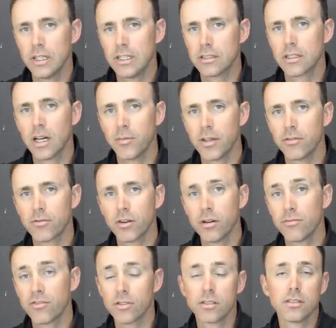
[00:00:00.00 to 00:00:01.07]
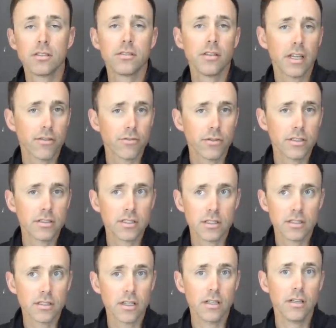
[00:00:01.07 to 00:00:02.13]
is coming from, for like for
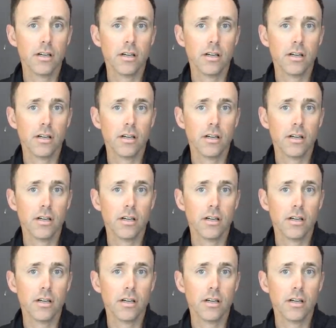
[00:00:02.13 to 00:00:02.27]
instance, a,